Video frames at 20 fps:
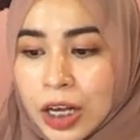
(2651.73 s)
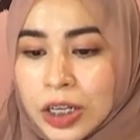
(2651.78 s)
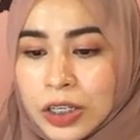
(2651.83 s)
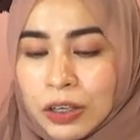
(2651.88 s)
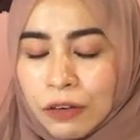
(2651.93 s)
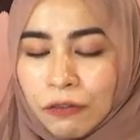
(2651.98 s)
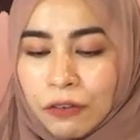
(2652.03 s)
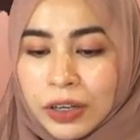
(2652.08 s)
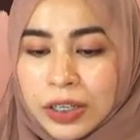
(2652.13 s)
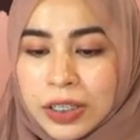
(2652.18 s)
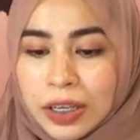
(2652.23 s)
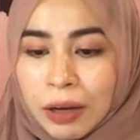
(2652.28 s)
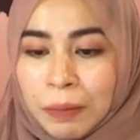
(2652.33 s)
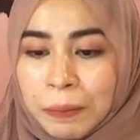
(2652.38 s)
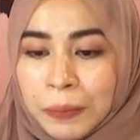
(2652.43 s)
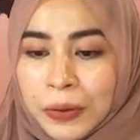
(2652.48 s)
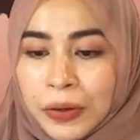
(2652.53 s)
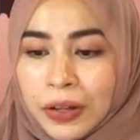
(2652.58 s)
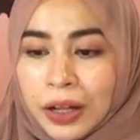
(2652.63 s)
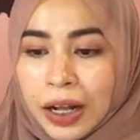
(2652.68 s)
So for
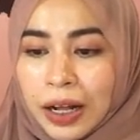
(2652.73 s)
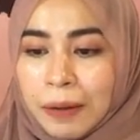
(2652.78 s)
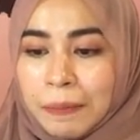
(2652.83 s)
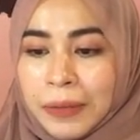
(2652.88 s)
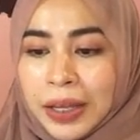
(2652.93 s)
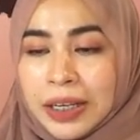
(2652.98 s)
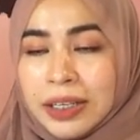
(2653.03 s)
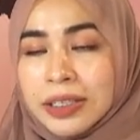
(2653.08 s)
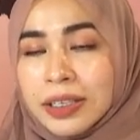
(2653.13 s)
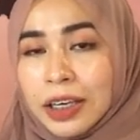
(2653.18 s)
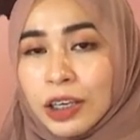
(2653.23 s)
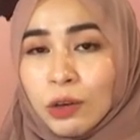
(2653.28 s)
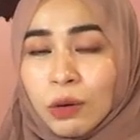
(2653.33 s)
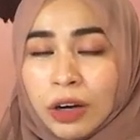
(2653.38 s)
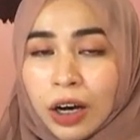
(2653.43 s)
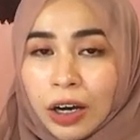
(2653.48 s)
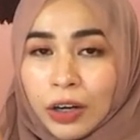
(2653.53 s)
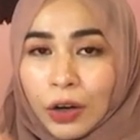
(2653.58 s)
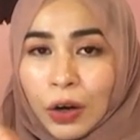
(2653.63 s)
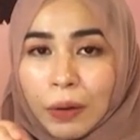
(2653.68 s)
example, let's say
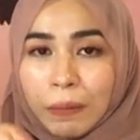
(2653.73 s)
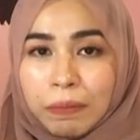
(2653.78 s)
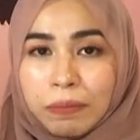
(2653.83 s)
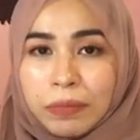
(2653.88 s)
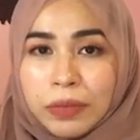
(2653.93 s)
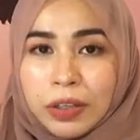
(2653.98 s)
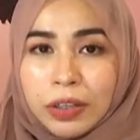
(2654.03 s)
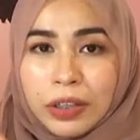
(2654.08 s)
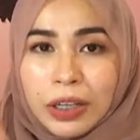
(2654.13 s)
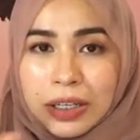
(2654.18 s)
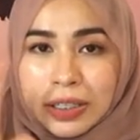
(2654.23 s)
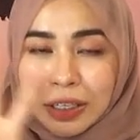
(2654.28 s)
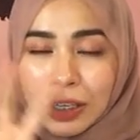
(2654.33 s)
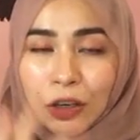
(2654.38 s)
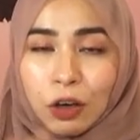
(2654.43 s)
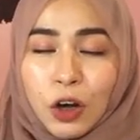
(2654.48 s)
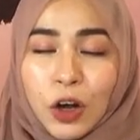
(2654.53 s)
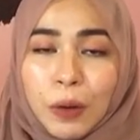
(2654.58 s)
your